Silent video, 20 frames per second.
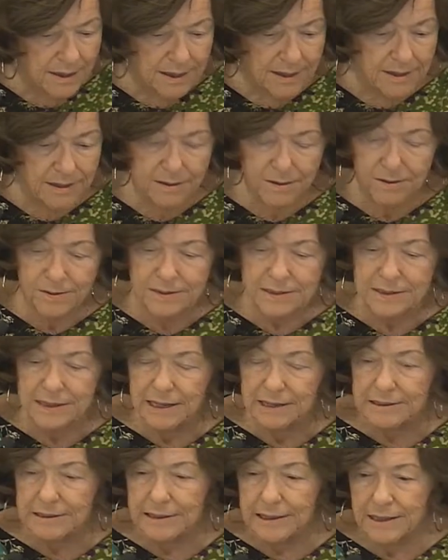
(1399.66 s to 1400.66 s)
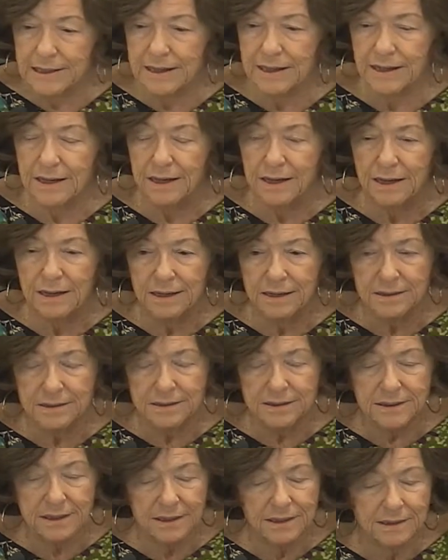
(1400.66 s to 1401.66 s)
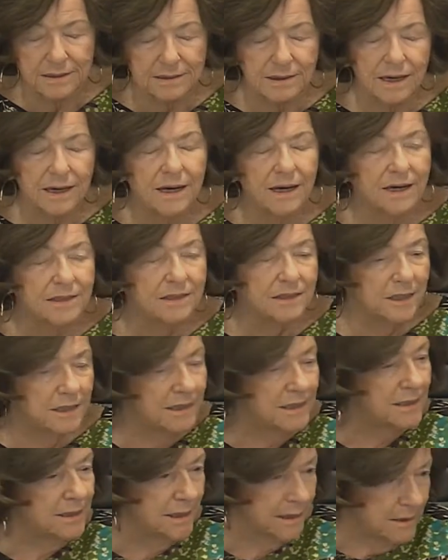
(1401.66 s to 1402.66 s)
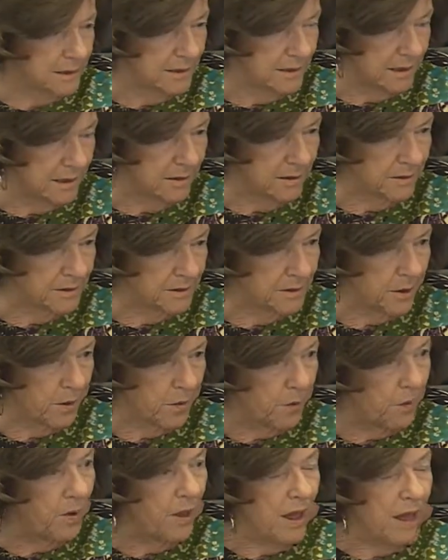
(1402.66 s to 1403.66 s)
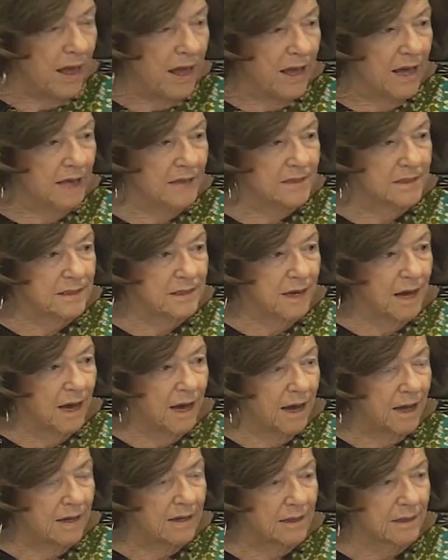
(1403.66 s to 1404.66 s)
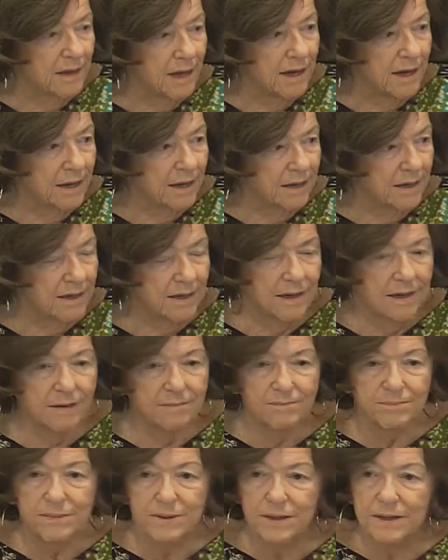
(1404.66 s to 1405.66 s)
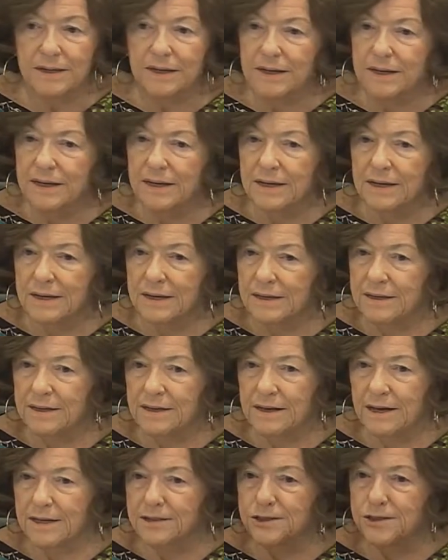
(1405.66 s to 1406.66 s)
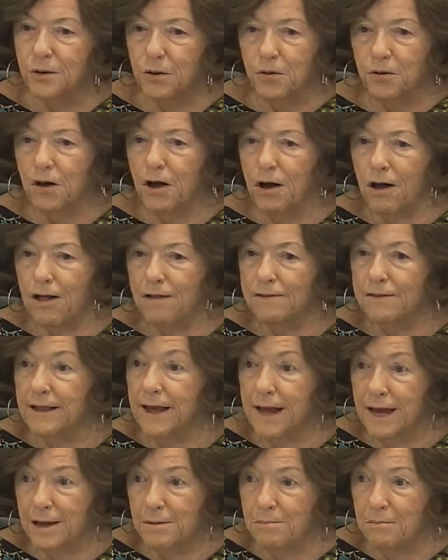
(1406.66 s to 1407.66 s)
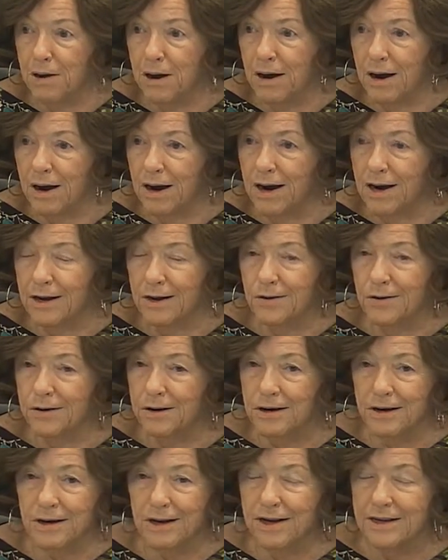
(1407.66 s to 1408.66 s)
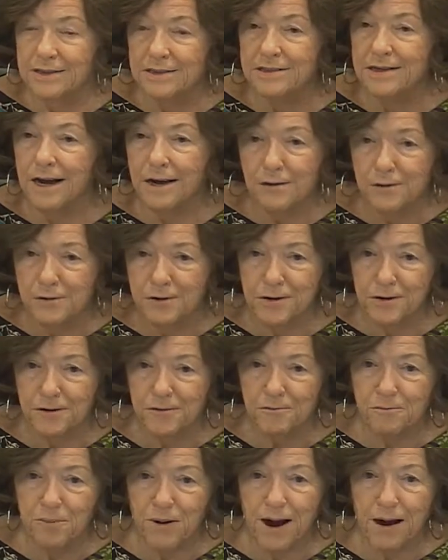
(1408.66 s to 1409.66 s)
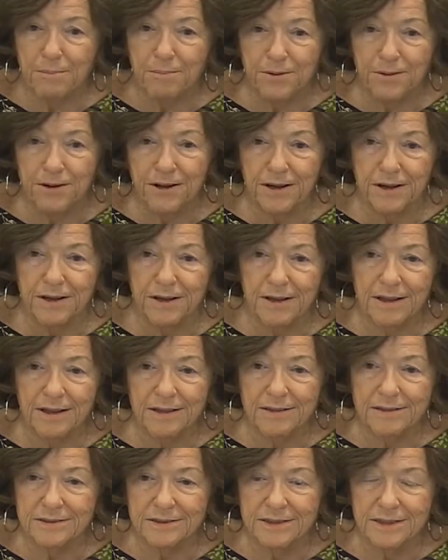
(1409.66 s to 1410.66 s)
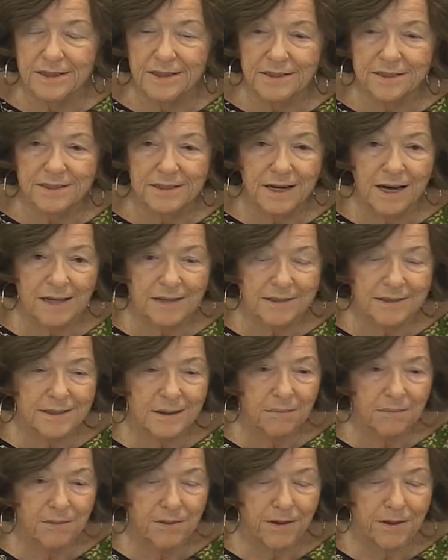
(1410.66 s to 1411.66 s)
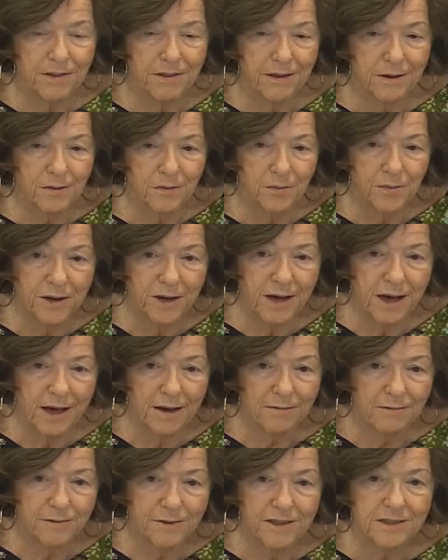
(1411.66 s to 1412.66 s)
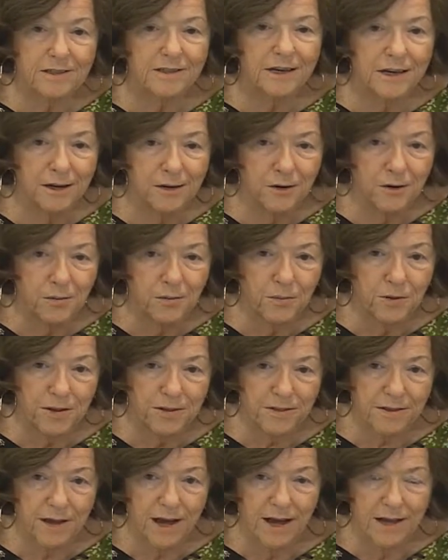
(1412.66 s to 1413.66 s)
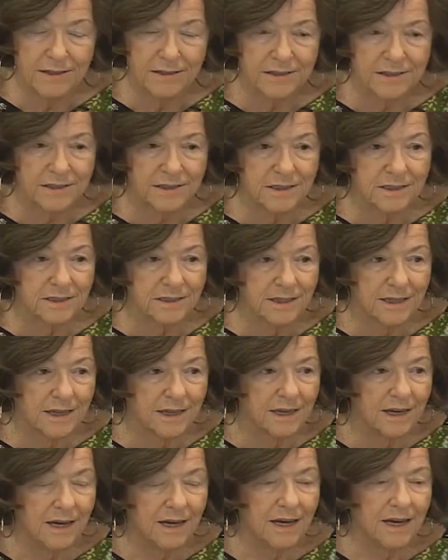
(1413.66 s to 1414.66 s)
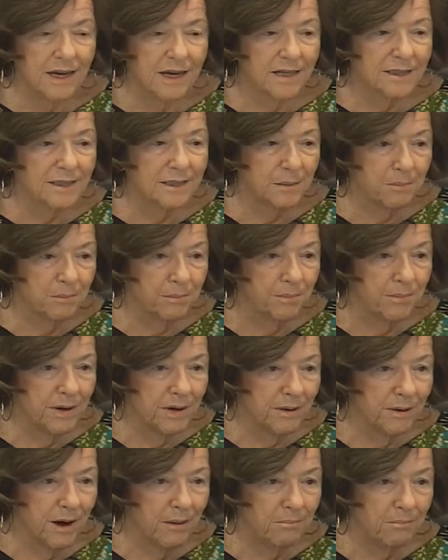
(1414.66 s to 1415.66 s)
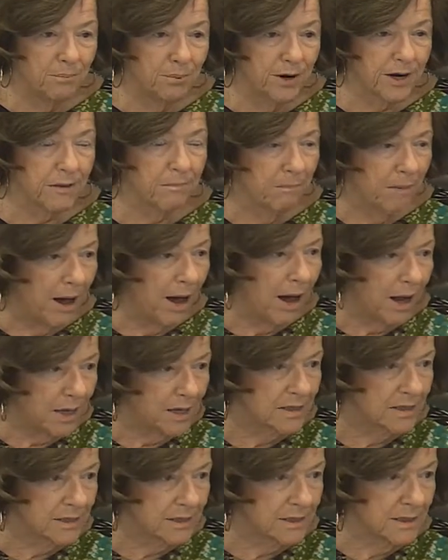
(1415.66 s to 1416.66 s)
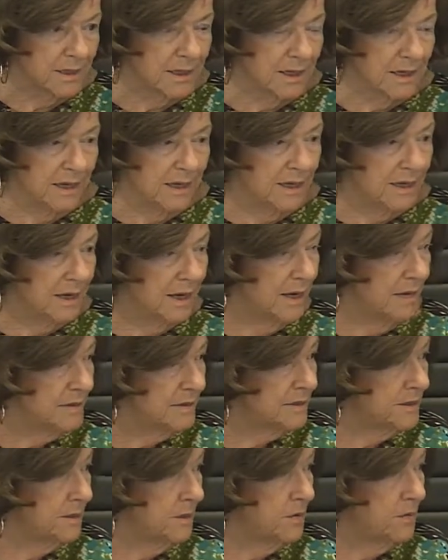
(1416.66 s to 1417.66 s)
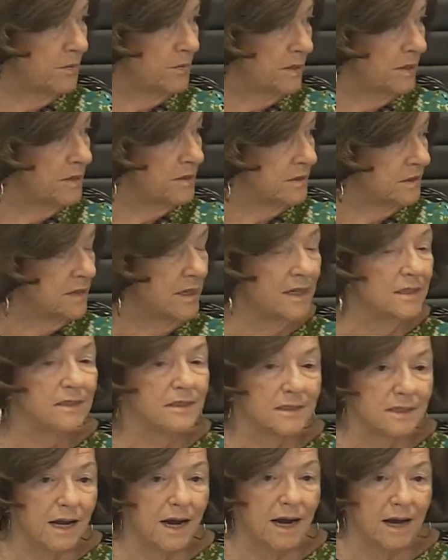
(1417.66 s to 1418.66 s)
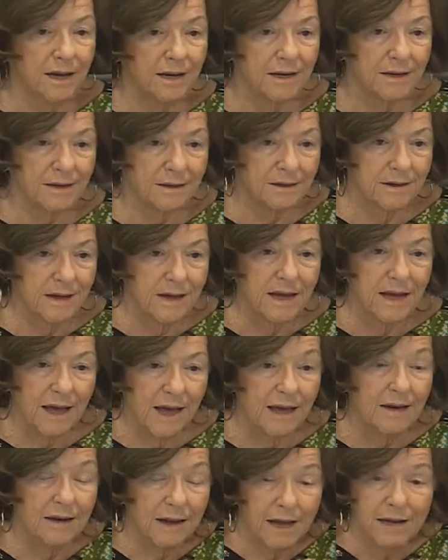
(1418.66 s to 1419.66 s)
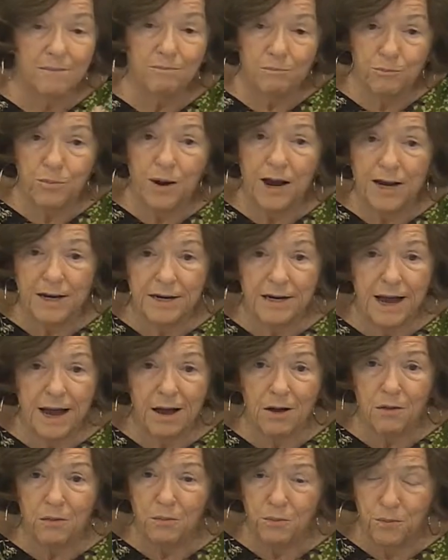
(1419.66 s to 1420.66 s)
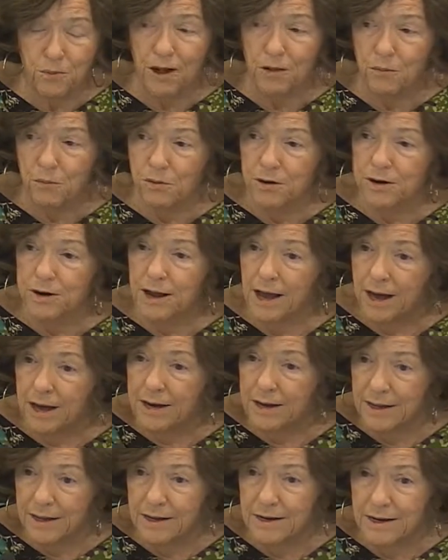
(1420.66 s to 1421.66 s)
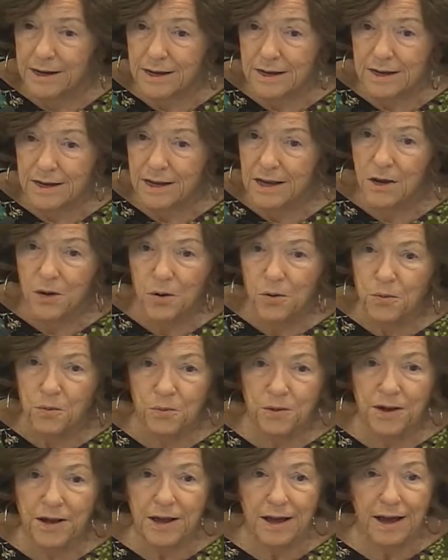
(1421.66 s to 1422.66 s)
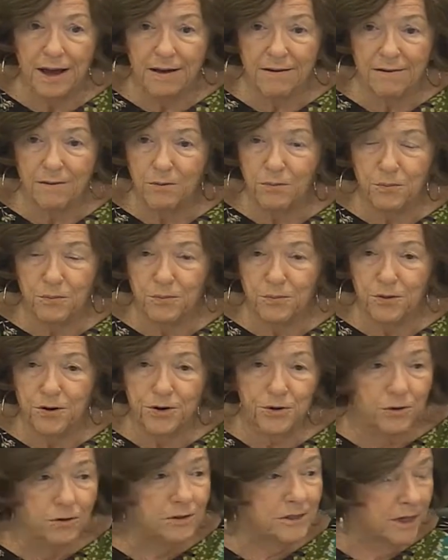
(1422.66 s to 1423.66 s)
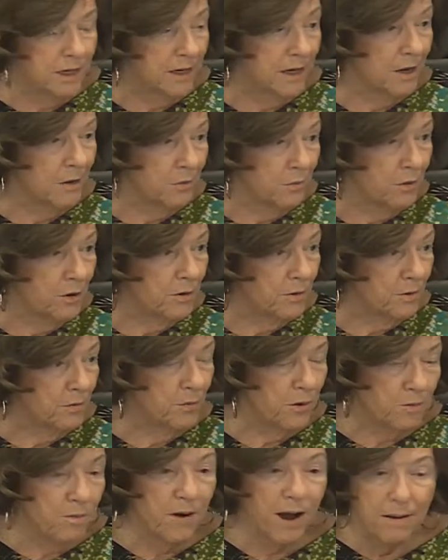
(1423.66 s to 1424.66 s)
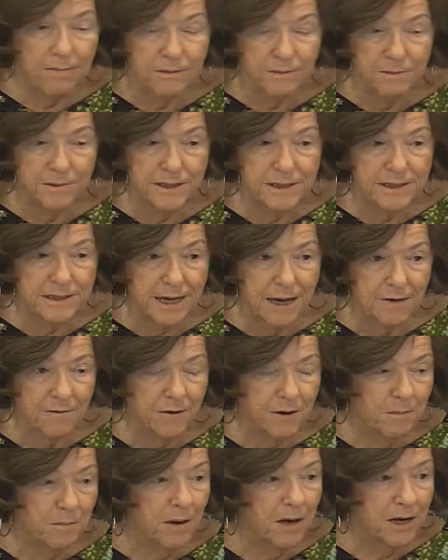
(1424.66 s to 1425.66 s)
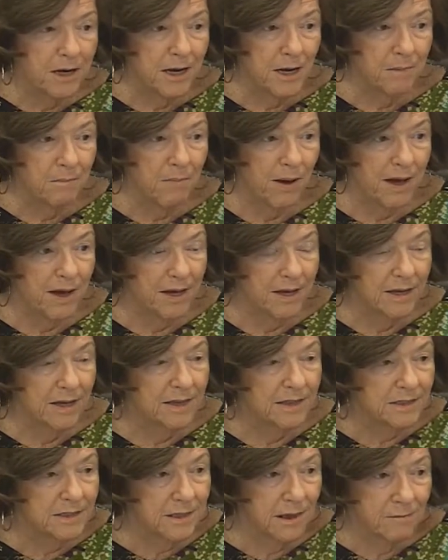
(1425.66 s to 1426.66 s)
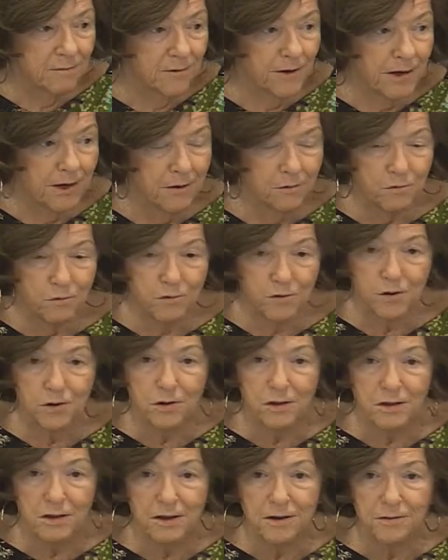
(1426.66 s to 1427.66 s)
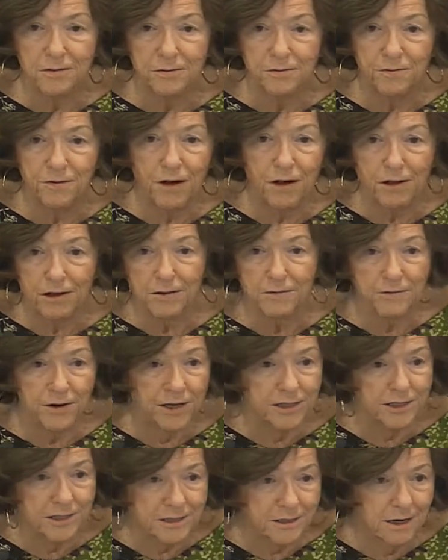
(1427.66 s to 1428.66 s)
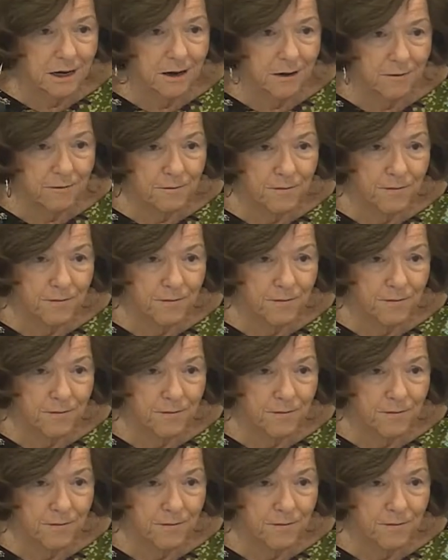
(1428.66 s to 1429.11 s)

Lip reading: you know, it's not leaking. It just sits there. So it's not like a so-called landmark or a decorative property. It's not something that we have to tinker with constantly. It's a brick box. And so it's not. And right now, while we're not in it, we're using it. We're probably saving money by stuffing it full of all of our stuff